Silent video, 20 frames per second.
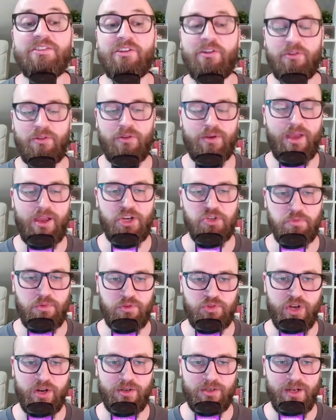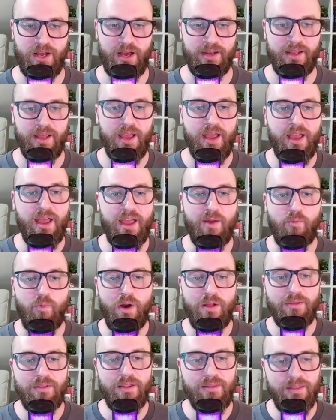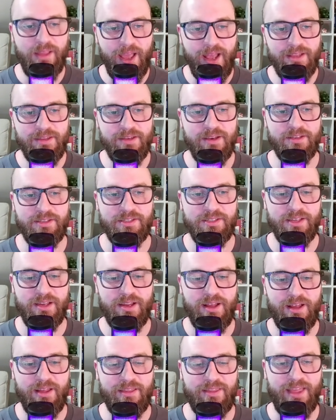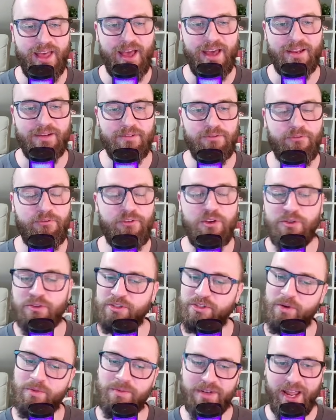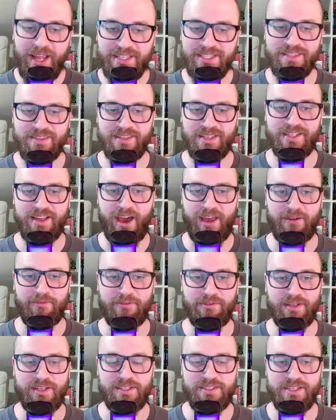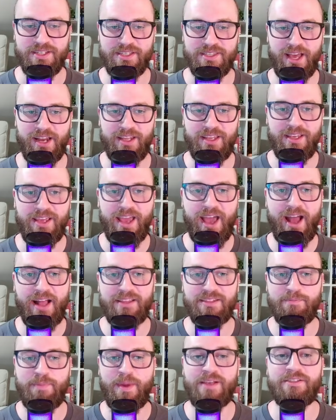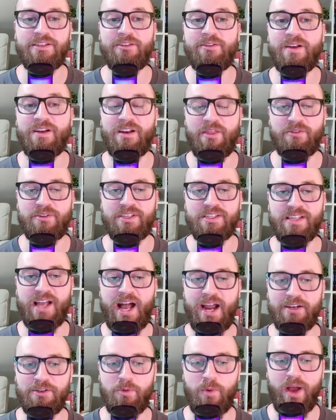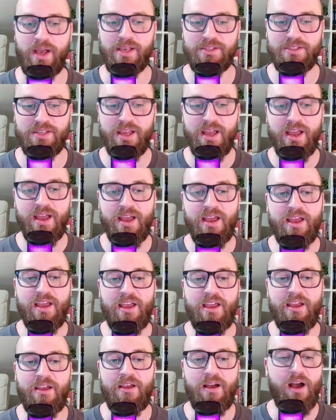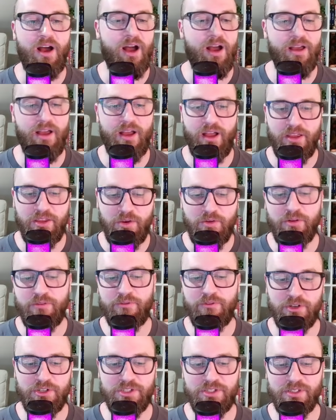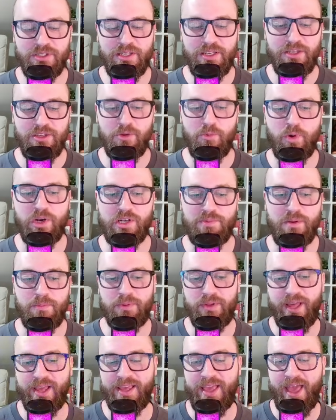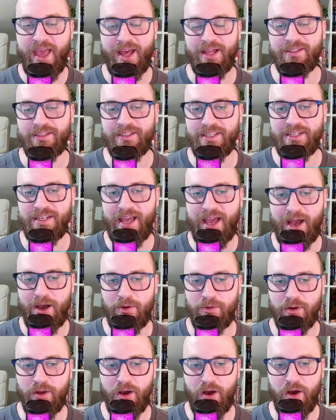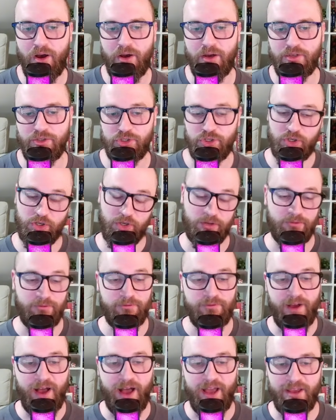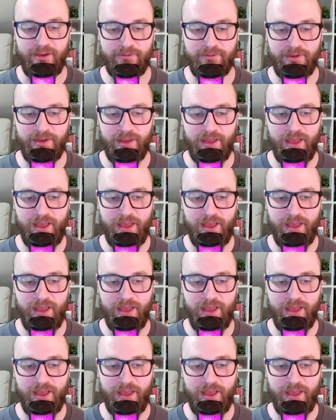another location with Juggernaut. And what Lin Lie does that feels so nice in this kind of list is that he adds basically another side quest. Universally, you want to be playing Hellion out on turn 5